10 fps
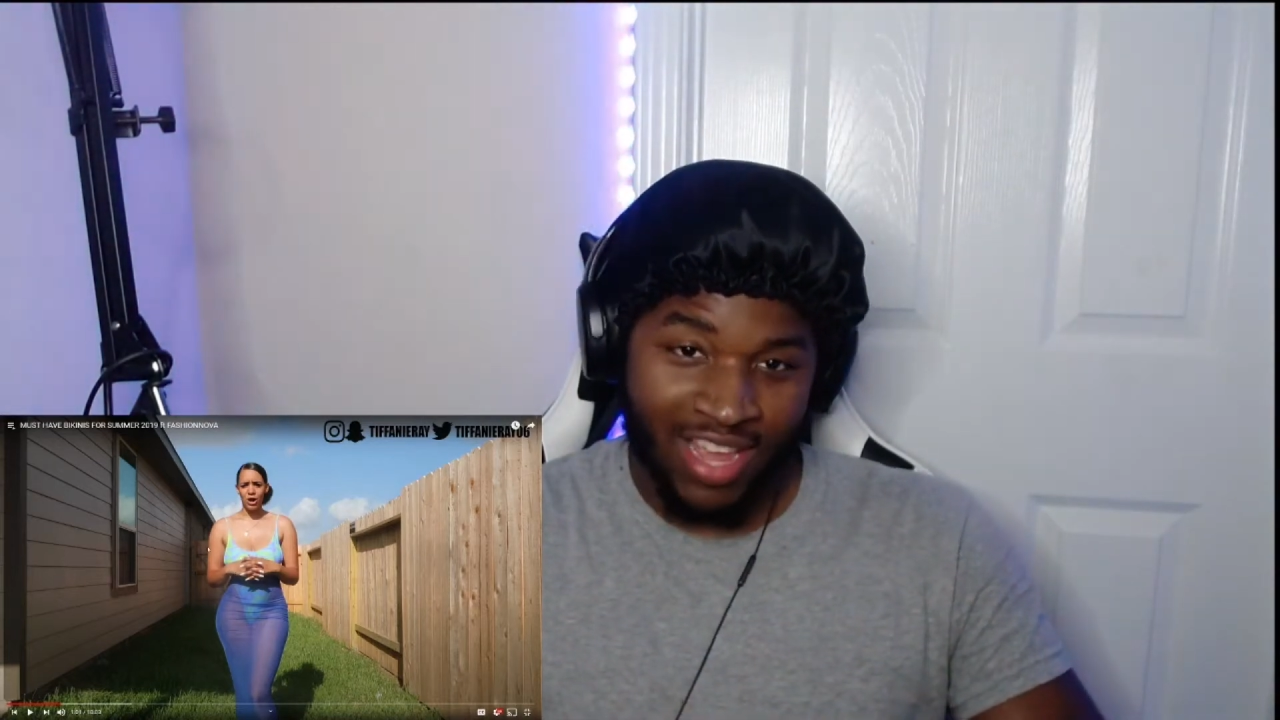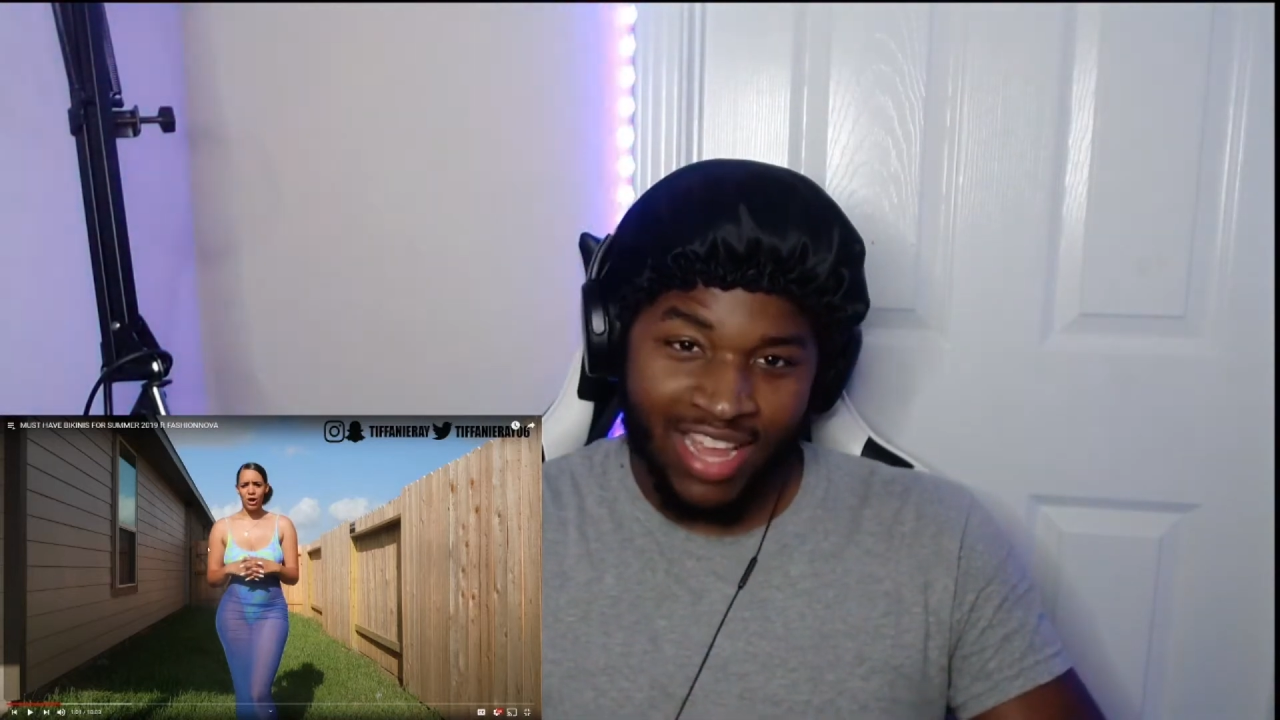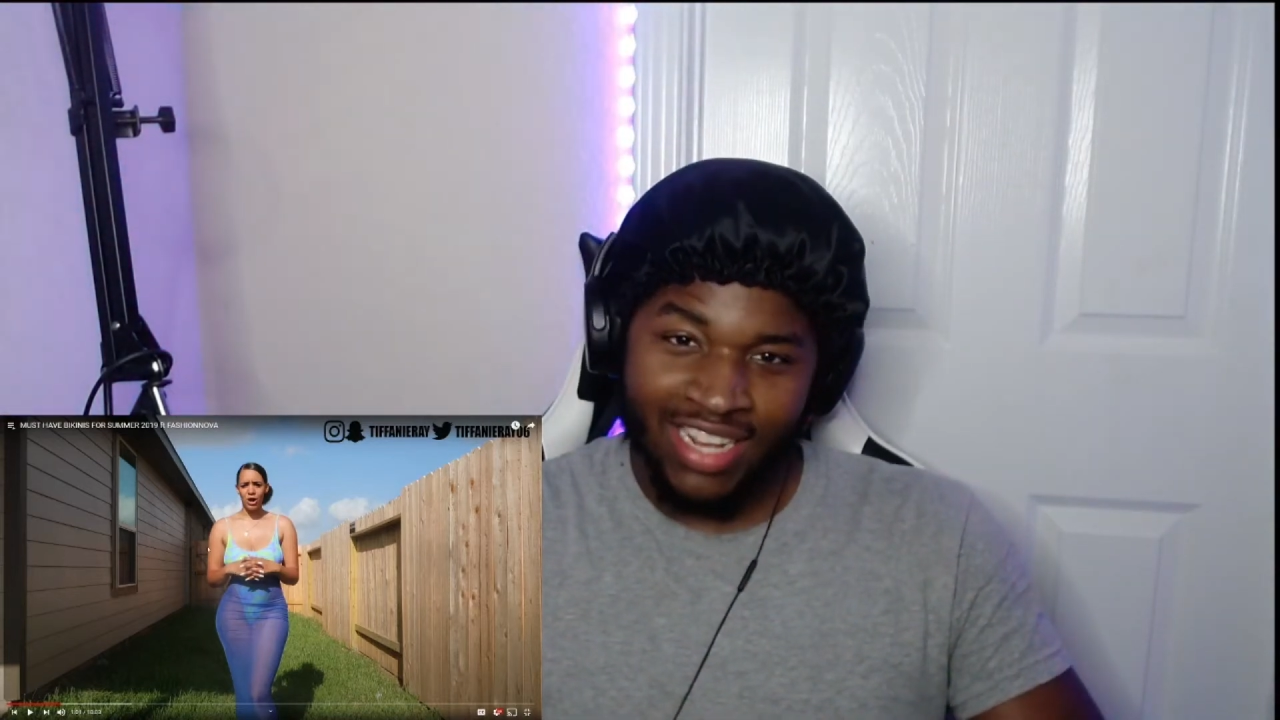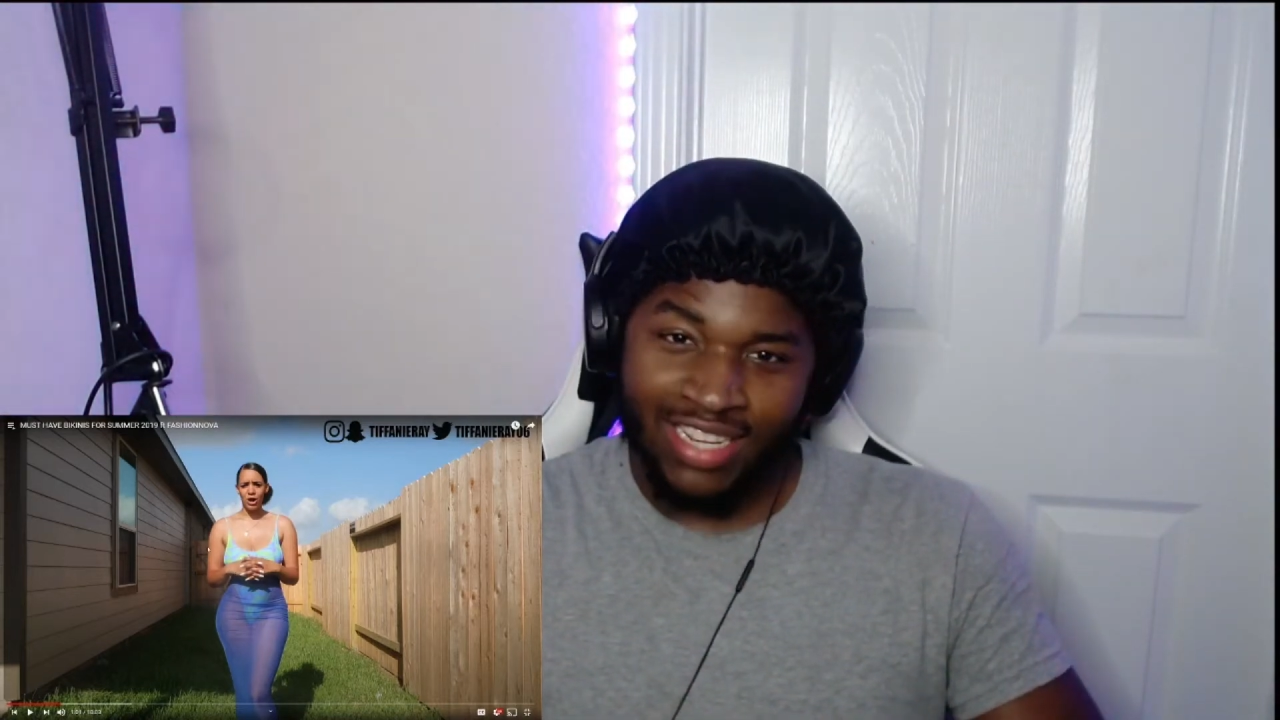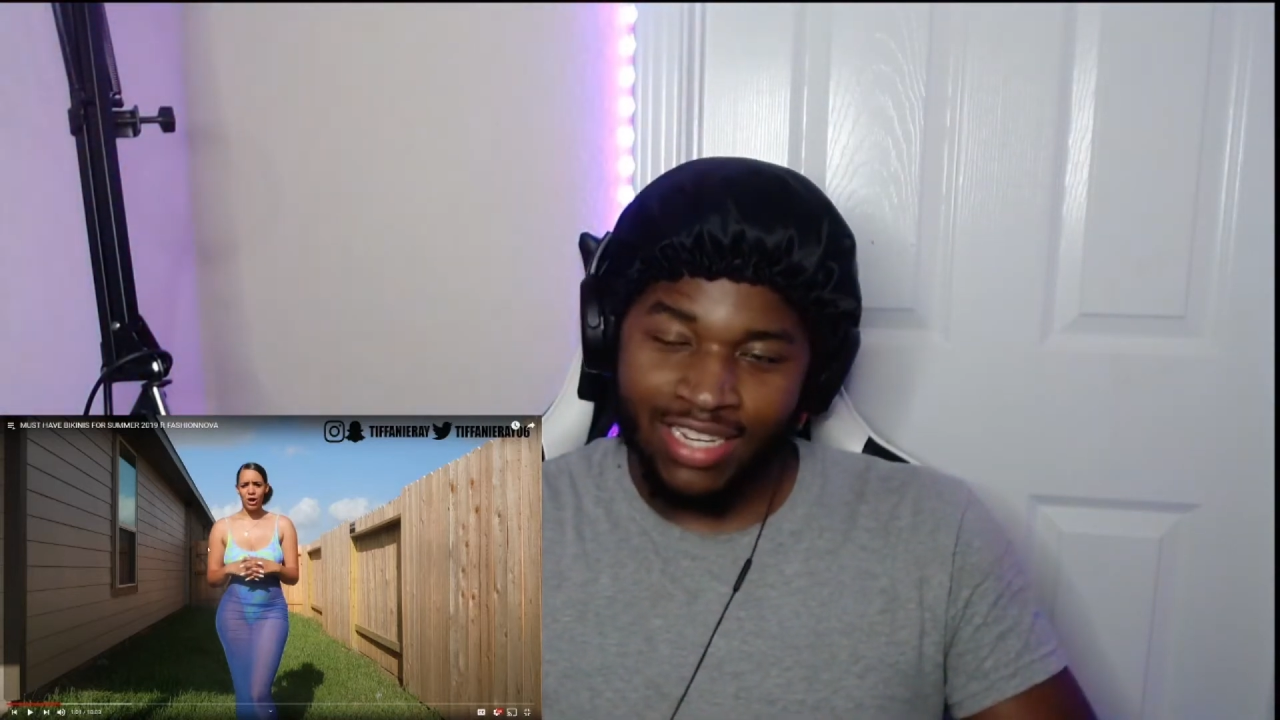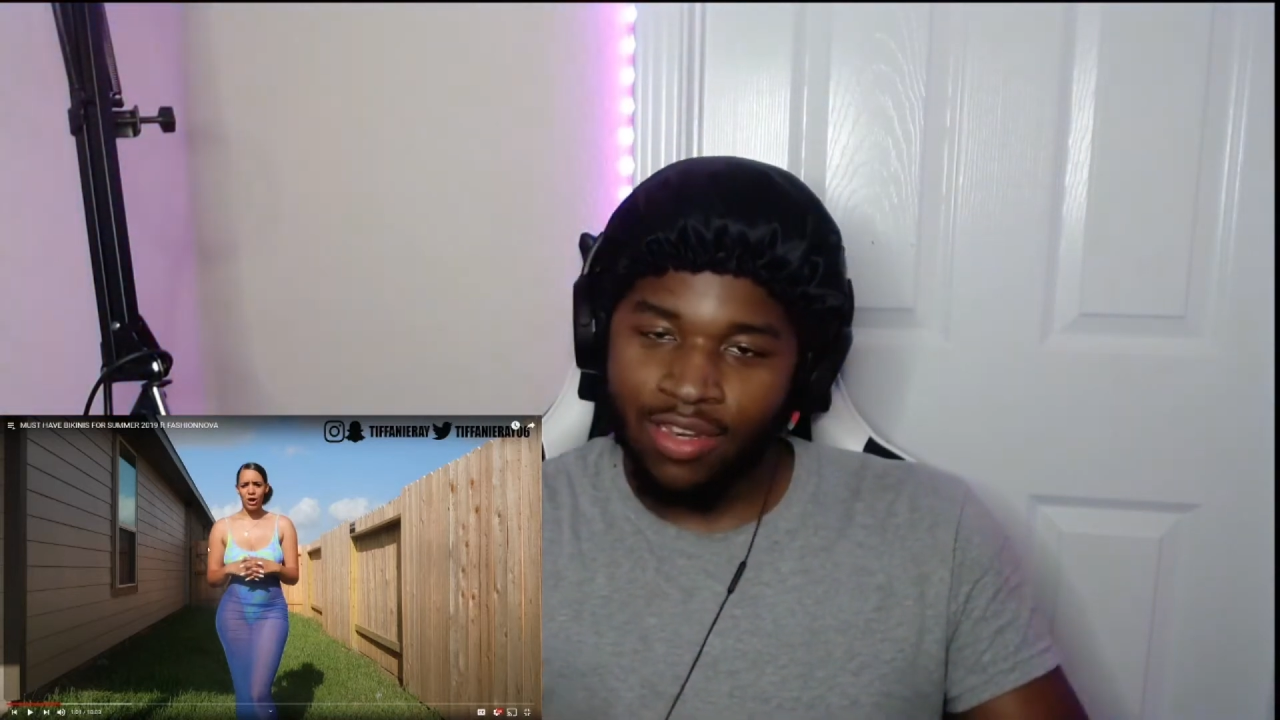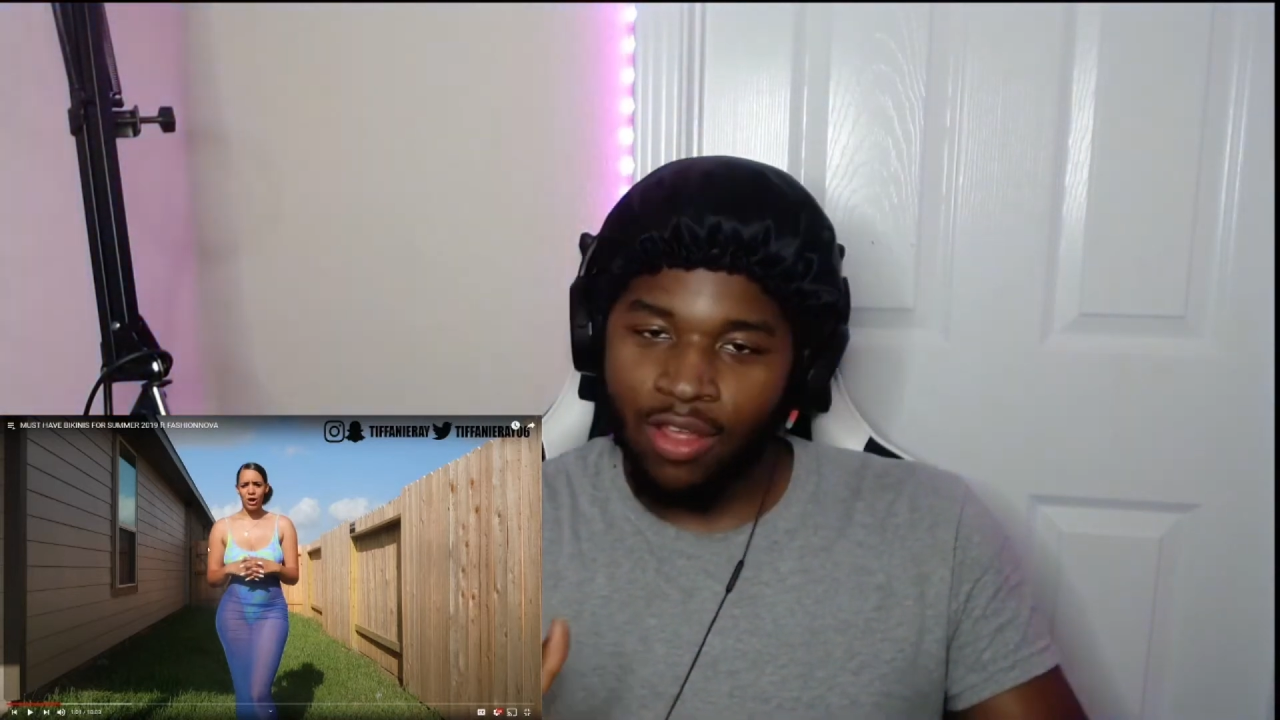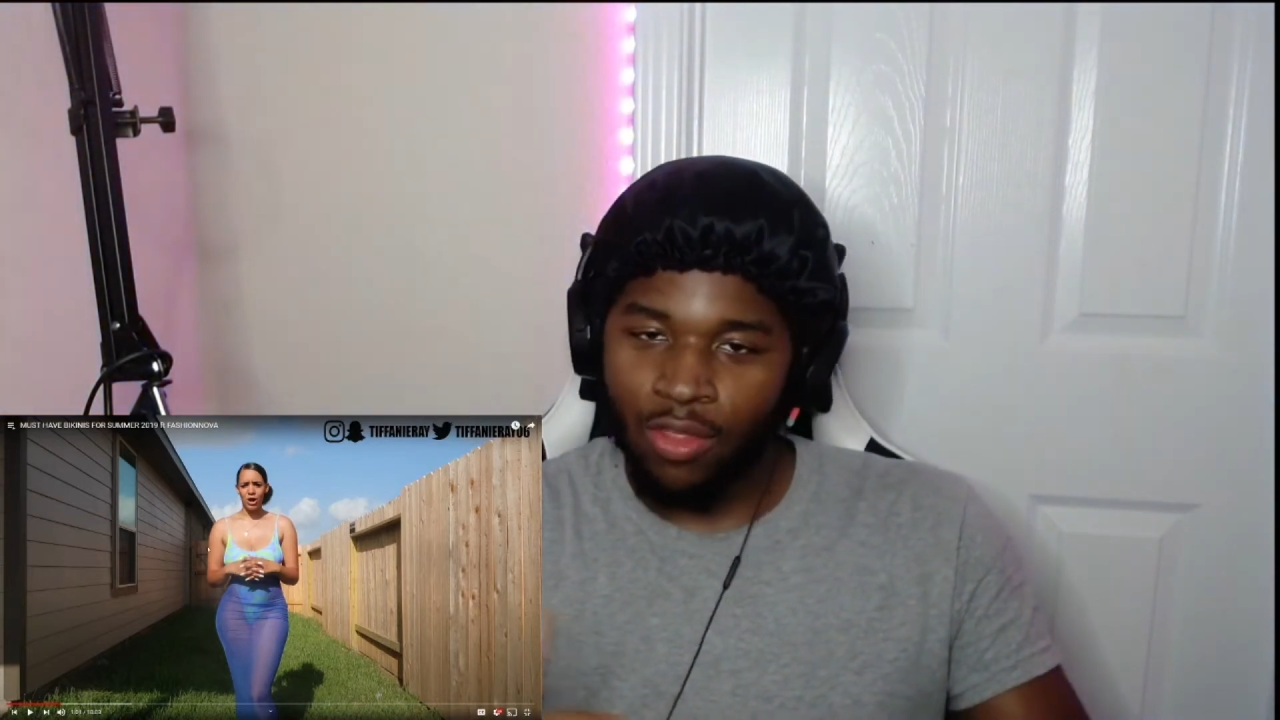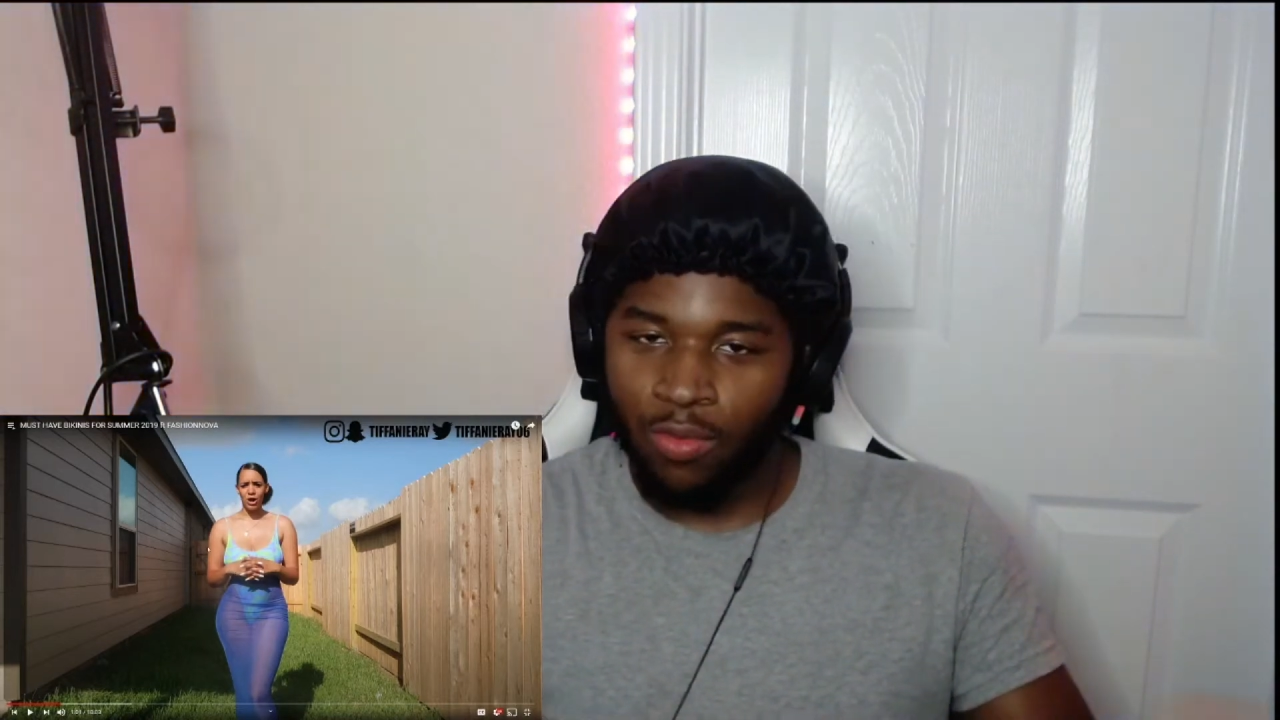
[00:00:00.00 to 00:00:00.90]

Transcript: This is another one